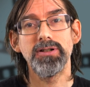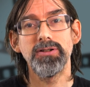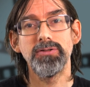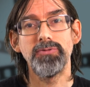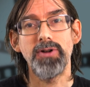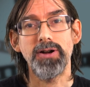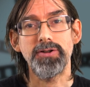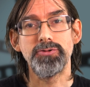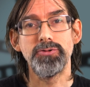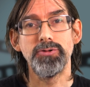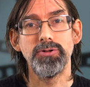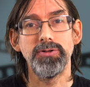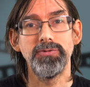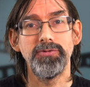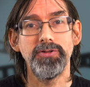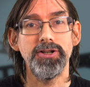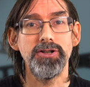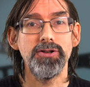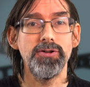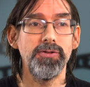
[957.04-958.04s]
retro
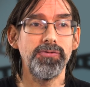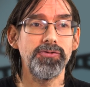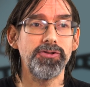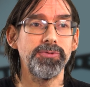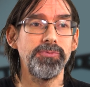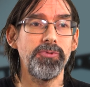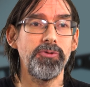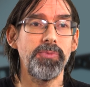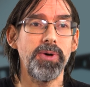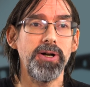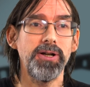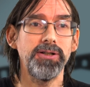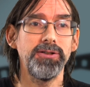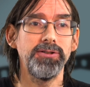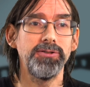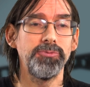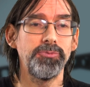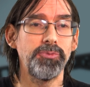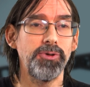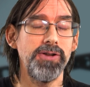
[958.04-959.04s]
video of some of my
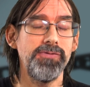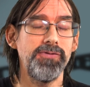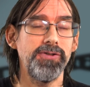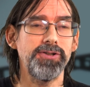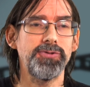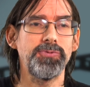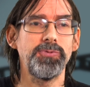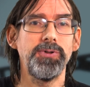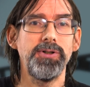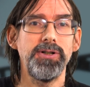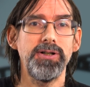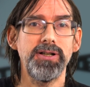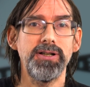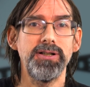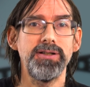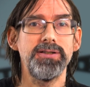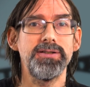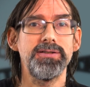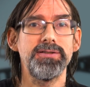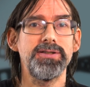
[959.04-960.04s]
previous work
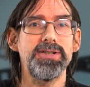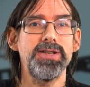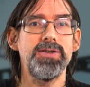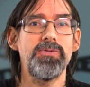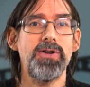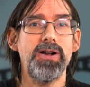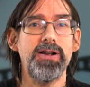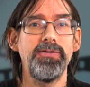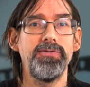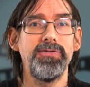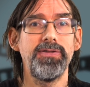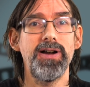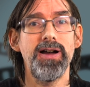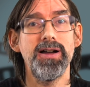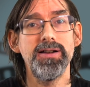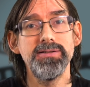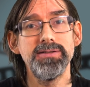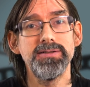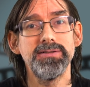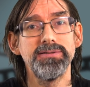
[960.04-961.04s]
and see what I can
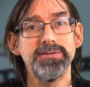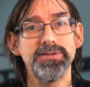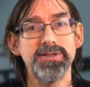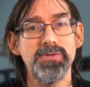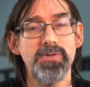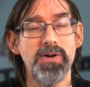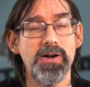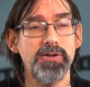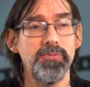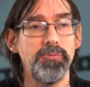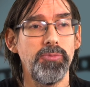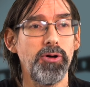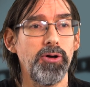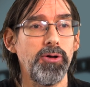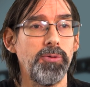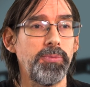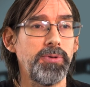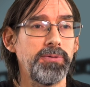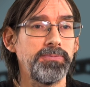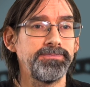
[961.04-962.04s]
find and see what I can pull
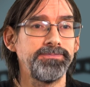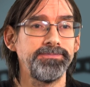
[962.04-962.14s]
up.